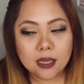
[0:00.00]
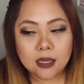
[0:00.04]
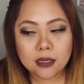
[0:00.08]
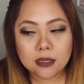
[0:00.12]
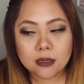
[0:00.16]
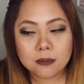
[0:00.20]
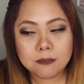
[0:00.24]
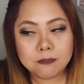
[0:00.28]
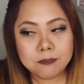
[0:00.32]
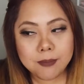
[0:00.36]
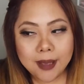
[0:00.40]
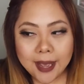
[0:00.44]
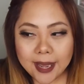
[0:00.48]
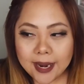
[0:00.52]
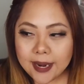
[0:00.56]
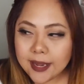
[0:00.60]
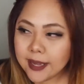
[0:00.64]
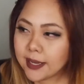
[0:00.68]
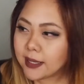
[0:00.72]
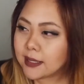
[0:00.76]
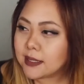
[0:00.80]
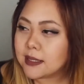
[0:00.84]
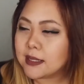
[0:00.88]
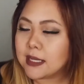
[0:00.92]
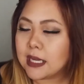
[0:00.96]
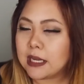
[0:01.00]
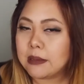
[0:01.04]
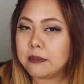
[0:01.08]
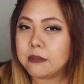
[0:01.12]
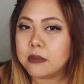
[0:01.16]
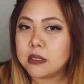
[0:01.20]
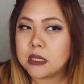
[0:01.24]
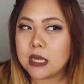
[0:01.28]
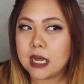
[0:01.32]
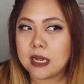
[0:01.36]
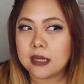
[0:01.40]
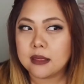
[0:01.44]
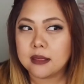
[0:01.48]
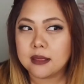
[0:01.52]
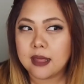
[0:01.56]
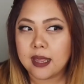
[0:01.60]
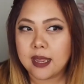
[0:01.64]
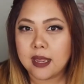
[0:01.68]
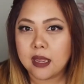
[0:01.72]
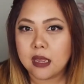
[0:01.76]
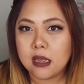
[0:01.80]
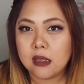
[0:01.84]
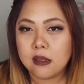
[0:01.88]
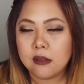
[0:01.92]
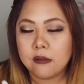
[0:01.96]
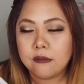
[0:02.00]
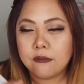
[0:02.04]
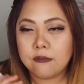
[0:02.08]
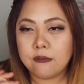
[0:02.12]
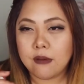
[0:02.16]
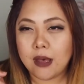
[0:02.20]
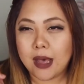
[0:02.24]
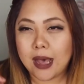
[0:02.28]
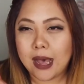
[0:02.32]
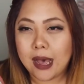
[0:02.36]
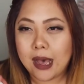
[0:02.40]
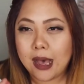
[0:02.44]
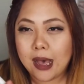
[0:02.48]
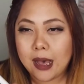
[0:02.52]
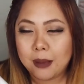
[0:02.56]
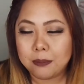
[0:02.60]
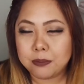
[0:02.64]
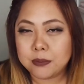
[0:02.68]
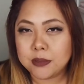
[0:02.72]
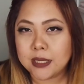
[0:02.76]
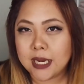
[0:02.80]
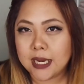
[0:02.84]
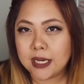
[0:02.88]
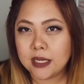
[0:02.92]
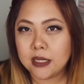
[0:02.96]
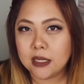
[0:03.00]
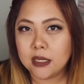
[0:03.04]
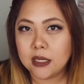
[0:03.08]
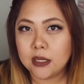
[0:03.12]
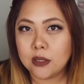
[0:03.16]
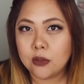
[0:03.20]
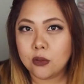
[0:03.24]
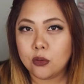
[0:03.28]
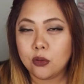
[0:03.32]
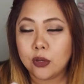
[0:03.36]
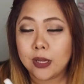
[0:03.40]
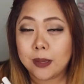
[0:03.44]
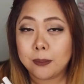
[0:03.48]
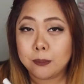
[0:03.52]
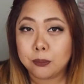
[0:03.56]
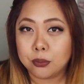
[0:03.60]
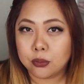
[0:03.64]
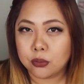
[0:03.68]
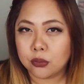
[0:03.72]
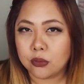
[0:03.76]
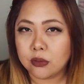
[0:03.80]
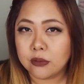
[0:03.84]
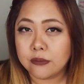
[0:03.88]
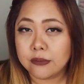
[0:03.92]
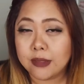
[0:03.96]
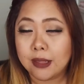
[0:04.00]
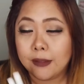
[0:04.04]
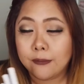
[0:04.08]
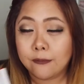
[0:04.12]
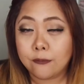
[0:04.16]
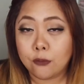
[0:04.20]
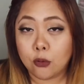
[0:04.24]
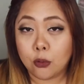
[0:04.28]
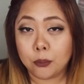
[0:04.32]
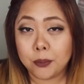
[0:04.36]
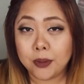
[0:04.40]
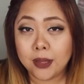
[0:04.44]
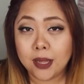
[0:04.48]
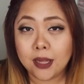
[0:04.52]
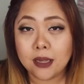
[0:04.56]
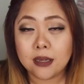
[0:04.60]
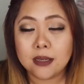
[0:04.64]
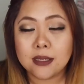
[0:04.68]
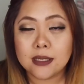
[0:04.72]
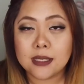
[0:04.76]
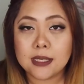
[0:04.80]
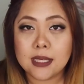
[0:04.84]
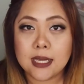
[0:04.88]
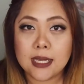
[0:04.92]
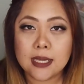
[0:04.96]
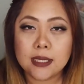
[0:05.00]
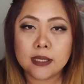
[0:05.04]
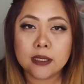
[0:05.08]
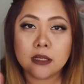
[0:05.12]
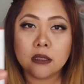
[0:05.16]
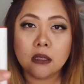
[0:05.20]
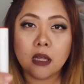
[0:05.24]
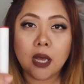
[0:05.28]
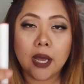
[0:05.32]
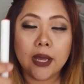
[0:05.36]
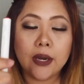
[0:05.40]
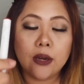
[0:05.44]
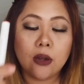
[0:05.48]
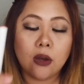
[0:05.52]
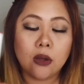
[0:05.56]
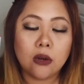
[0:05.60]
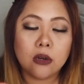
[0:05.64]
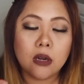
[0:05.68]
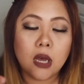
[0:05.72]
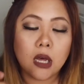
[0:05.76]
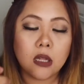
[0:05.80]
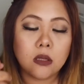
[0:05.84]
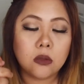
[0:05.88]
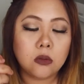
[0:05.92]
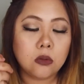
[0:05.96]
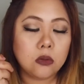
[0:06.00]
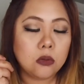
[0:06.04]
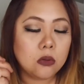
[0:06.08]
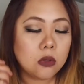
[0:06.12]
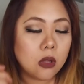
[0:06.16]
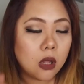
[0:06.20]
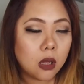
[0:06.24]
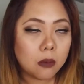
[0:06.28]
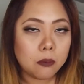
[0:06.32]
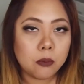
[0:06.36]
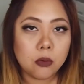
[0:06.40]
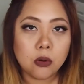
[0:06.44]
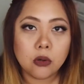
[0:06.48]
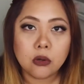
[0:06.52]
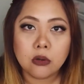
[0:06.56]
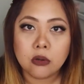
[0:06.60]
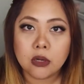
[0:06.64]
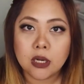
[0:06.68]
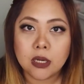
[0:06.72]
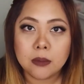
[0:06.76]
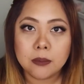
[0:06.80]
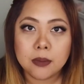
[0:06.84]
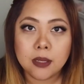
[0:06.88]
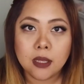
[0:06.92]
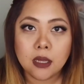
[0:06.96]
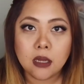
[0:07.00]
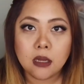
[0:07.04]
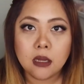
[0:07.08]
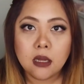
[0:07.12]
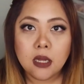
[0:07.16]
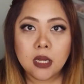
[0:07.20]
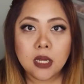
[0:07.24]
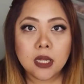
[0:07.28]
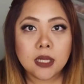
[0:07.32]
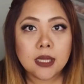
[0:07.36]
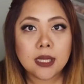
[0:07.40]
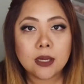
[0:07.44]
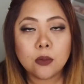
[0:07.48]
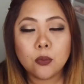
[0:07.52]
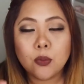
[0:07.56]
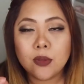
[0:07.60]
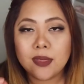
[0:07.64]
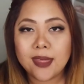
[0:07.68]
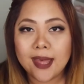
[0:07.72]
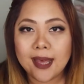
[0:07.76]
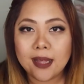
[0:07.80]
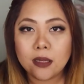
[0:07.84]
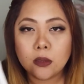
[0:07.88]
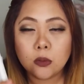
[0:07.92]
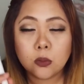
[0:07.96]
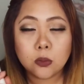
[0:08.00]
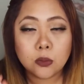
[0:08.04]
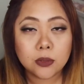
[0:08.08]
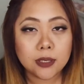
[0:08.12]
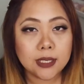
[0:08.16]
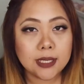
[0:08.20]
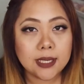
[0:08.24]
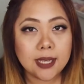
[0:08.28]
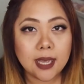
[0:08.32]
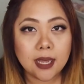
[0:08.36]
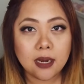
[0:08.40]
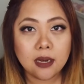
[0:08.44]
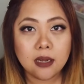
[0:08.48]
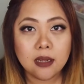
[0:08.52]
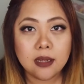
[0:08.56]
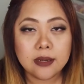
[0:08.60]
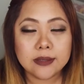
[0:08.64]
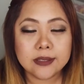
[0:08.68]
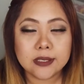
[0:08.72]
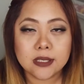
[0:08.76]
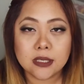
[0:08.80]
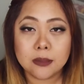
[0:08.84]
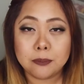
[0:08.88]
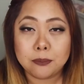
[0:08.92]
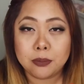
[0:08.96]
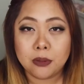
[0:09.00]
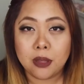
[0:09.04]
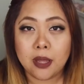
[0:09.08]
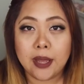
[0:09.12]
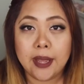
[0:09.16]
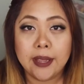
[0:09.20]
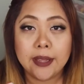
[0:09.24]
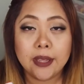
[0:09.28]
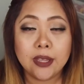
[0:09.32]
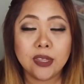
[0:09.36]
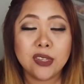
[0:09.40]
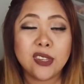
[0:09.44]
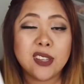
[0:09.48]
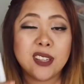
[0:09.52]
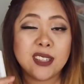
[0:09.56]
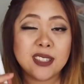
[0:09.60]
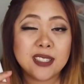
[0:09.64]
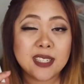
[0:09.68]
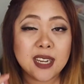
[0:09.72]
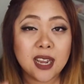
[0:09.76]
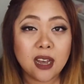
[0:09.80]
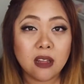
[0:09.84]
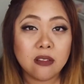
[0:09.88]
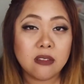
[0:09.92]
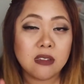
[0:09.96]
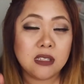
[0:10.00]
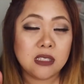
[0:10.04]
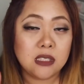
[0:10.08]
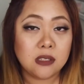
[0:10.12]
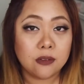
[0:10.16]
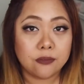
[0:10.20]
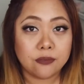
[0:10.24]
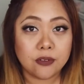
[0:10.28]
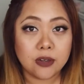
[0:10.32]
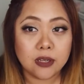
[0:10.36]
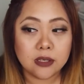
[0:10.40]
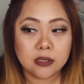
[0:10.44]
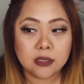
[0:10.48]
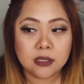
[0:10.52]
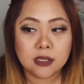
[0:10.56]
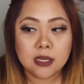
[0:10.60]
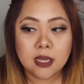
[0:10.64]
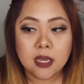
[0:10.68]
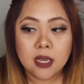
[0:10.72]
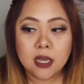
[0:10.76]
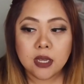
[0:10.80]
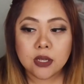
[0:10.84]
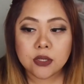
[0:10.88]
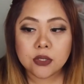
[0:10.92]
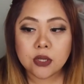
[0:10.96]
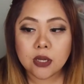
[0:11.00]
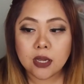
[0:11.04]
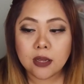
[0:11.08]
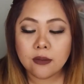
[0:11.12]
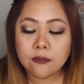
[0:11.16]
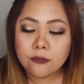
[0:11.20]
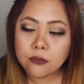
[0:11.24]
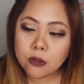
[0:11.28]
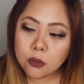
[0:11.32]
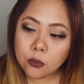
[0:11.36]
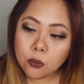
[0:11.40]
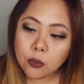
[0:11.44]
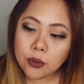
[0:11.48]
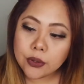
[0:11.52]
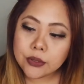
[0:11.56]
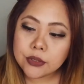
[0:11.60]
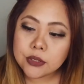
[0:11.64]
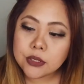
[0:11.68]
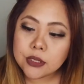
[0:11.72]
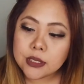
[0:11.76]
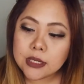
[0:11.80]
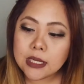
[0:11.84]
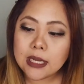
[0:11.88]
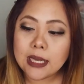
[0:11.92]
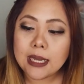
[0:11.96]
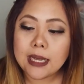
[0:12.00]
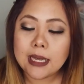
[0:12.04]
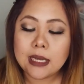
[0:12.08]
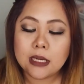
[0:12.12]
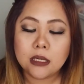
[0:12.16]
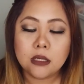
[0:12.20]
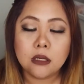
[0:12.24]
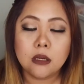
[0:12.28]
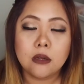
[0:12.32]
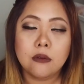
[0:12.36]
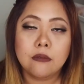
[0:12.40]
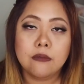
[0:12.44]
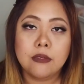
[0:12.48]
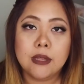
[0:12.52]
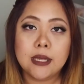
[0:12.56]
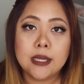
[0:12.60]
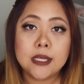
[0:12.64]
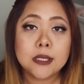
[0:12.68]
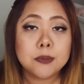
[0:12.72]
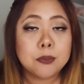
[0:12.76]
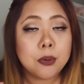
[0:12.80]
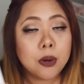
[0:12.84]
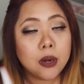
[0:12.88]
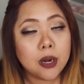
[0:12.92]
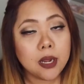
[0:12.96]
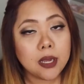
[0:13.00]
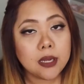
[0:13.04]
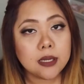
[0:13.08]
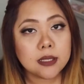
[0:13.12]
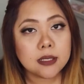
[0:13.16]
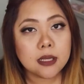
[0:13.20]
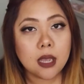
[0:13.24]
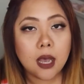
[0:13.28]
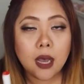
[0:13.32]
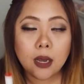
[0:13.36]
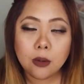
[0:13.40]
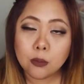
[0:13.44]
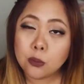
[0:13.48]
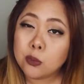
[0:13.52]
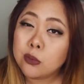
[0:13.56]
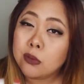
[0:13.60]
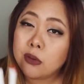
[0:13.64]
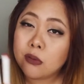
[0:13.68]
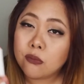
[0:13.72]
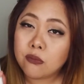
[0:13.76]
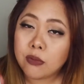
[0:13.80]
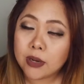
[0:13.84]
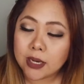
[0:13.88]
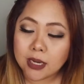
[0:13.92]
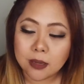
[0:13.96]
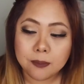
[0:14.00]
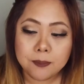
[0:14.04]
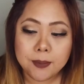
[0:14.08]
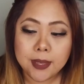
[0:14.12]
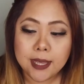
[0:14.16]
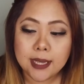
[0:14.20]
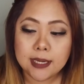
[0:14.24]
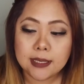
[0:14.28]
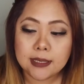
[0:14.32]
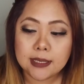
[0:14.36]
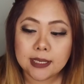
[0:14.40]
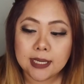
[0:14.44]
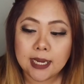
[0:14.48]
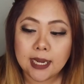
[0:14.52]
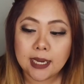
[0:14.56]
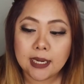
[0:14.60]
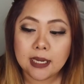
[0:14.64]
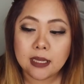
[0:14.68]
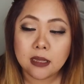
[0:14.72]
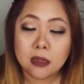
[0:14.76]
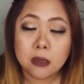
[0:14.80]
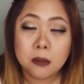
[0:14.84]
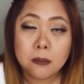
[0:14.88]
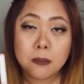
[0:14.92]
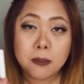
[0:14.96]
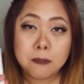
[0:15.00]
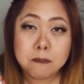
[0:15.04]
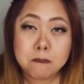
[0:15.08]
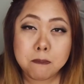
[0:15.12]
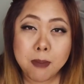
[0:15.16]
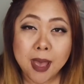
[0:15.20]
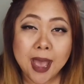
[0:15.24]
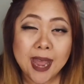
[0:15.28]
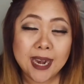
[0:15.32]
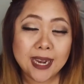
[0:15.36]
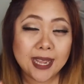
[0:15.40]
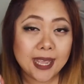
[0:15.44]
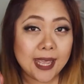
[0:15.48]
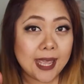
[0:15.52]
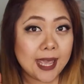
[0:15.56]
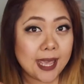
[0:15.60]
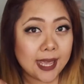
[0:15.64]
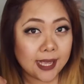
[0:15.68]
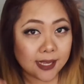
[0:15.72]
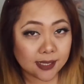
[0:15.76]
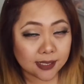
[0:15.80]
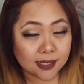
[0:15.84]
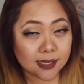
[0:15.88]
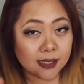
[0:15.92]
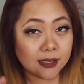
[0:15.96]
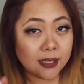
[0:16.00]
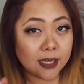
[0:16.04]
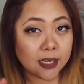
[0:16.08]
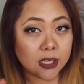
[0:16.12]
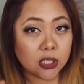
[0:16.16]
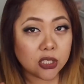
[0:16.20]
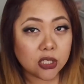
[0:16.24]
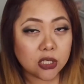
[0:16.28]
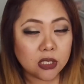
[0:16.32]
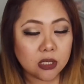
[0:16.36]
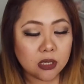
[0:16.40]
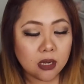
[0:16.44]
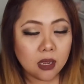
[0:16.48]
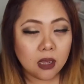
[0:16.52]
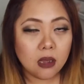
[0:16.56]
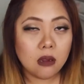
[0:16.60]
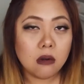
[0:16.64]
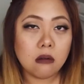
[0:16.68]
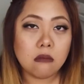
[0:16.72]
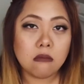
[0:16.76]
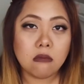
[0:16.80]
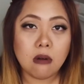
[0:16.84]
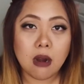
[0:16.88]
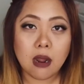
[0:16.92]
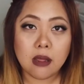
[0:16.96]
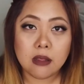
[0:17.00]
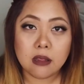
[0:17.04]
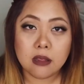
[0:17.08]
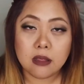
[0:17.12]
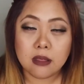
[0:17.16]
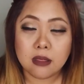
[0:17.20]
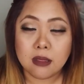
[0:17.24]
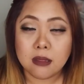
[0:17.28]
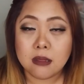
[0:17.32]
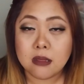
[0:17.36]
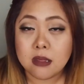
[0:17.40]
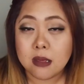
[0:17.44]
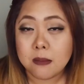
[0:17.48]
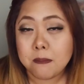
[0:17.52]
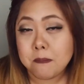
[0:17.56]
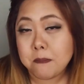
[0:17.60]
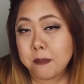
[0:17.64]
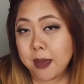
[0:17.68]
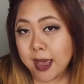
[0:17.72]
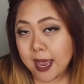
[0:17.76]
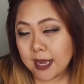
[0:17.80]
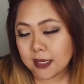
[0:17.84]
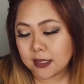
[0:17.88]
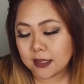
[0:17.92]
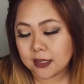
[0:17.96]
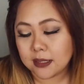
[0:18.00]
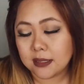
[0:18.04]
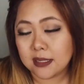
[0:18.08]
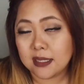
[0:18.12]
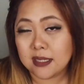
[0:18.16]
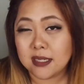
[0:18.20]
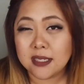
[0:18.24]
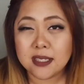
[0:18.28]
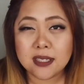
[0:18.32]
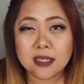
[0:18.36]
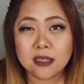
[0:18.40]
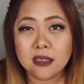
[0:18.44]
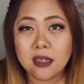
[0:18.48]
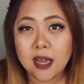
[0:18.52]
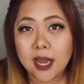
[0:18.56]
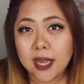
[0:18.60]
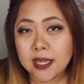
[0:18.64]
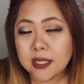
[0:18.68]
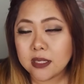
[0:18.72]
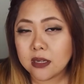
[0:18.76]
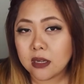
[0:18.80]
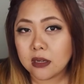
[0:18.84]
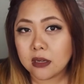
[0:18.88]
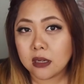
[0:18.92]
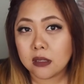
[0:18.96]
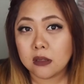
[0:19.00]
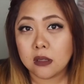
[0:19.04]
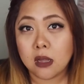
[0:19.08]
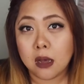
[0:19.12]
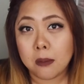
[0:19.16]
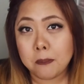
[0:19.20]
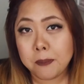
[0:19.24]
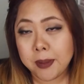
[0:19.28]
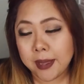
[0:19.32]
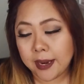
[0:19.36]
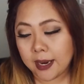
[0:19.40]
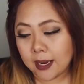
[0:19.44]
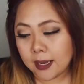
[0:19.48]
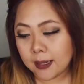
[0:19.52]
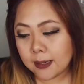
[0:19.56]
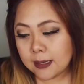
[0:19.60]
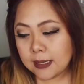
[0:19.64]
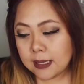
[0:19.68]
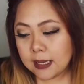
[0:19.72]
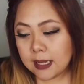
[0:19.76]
The matte X seems like they've updated or improved their formula, because these glide on a lot more creamier, like without looking at it and just applying it, you can tell the difference. So if you were to get any of these products, I would recommend getting the matte X collection rather than the matte, because it just glides on a lot better.